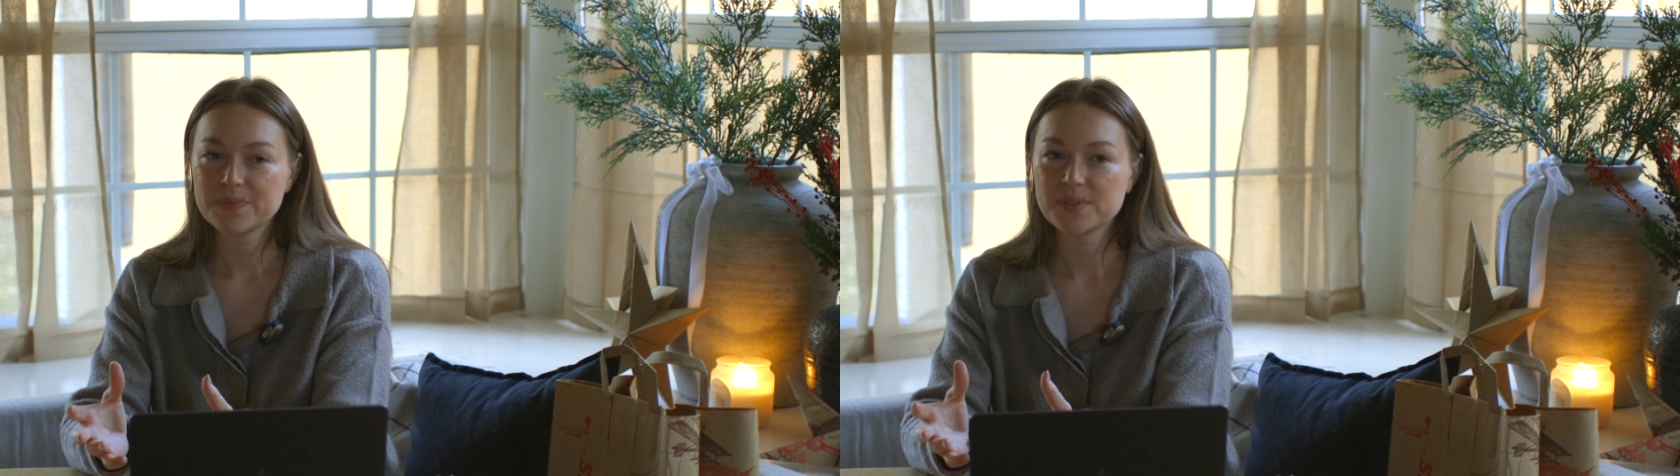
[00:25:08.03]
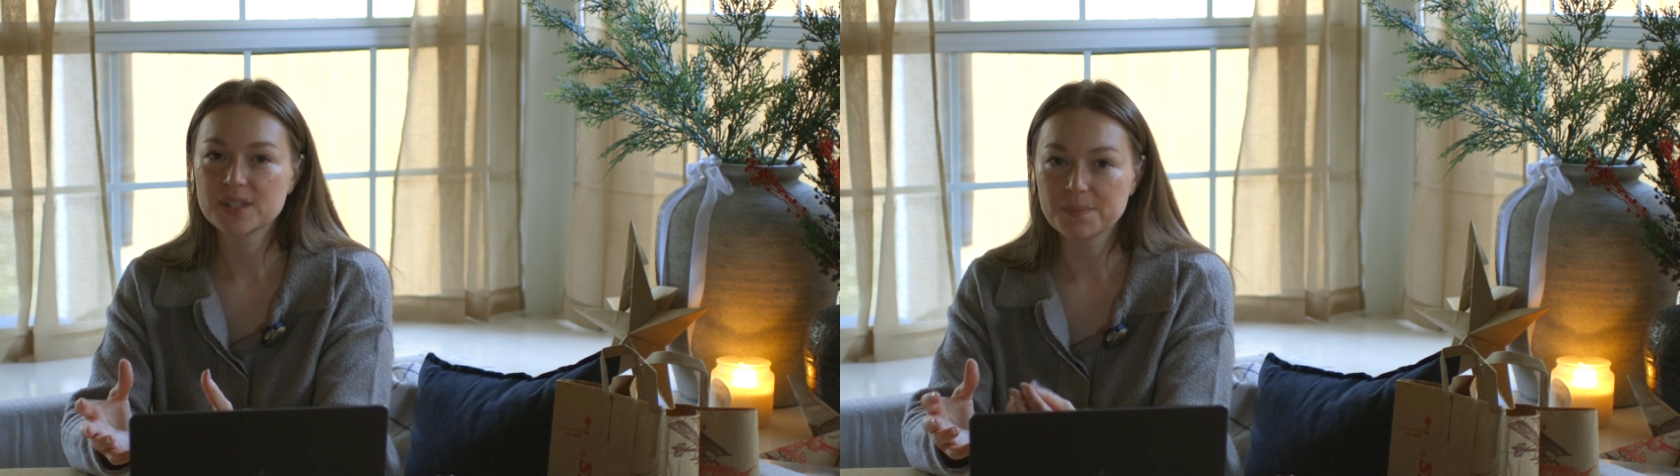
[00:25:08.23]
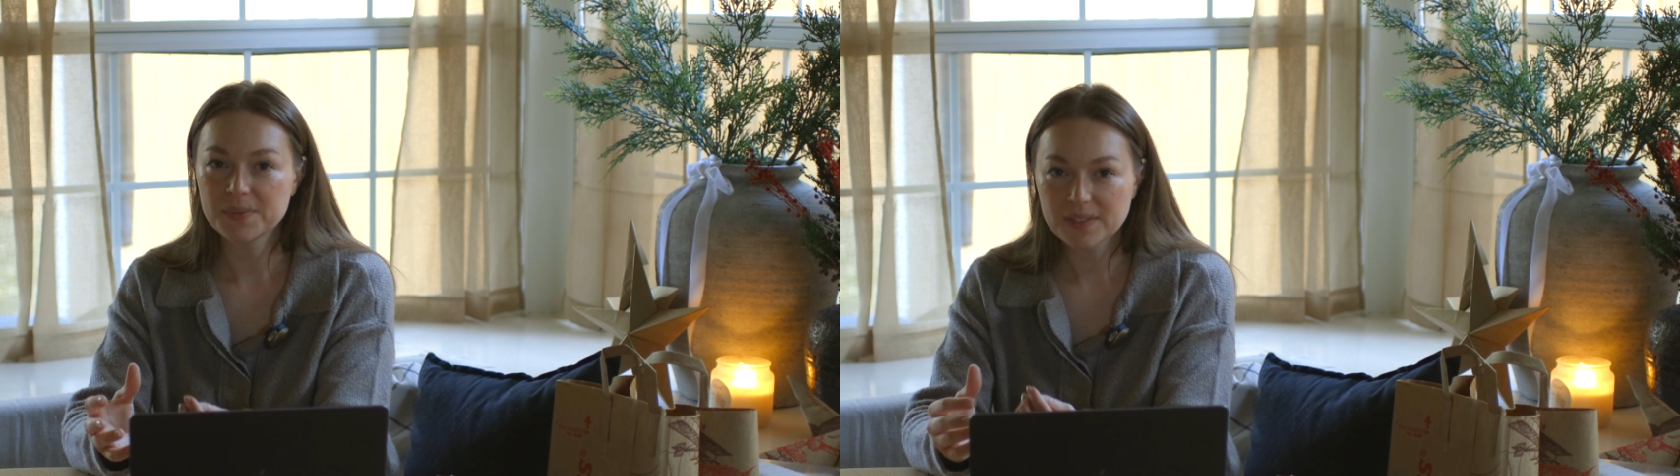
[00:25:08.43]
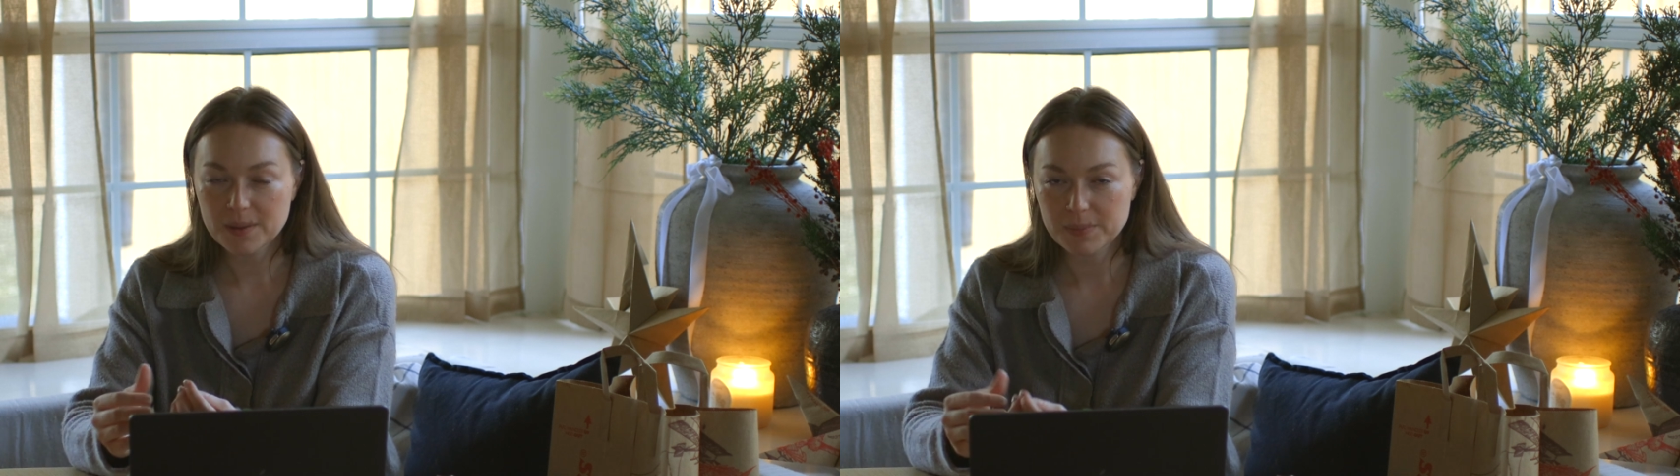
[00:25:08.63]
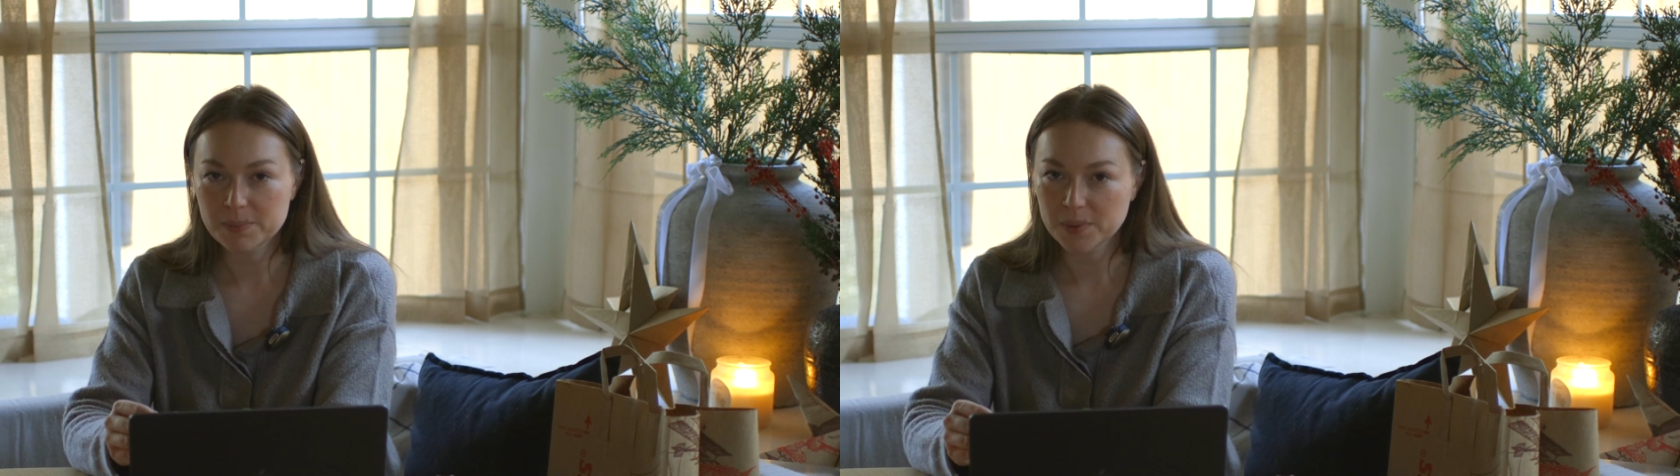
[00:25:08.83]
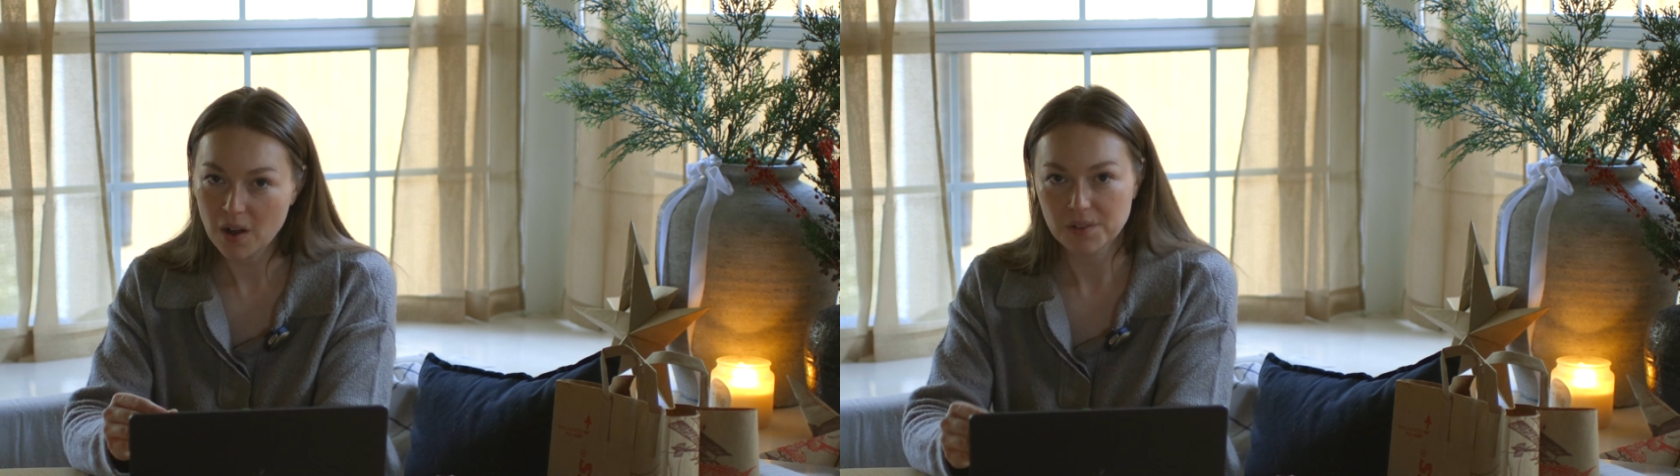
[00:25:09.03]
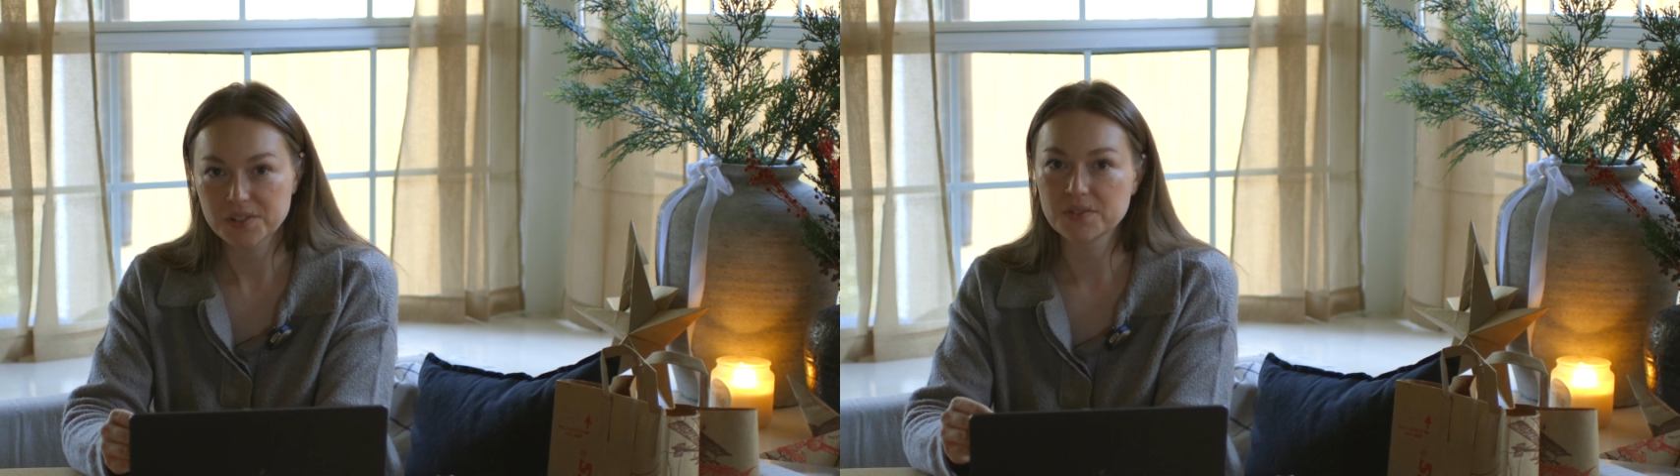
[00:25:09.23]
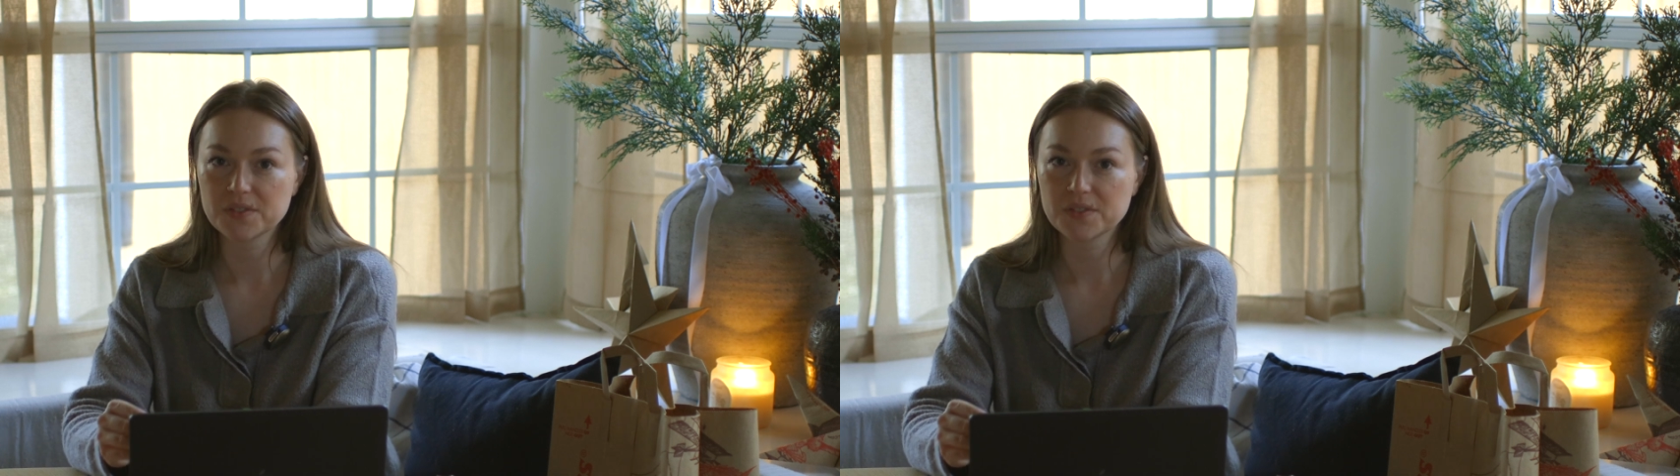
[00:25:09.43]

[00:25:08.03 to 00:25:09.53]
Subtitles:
Something that people often